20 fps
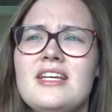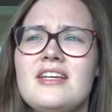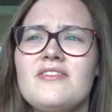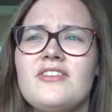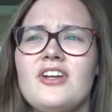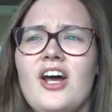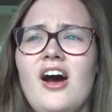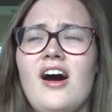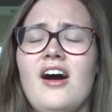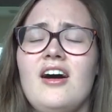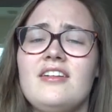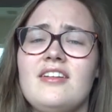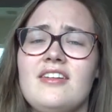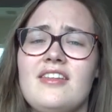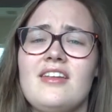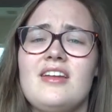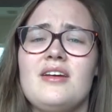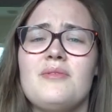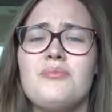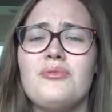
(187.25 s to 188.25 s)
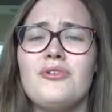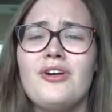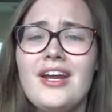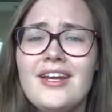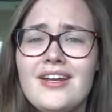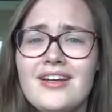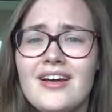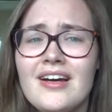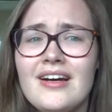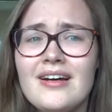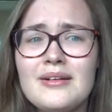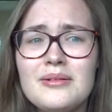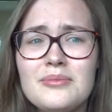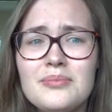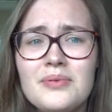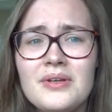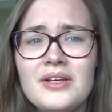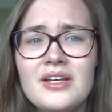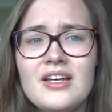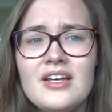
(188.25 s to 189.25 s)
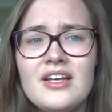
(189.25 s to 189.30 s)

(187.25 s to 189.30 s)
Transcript: even harder than a breakup,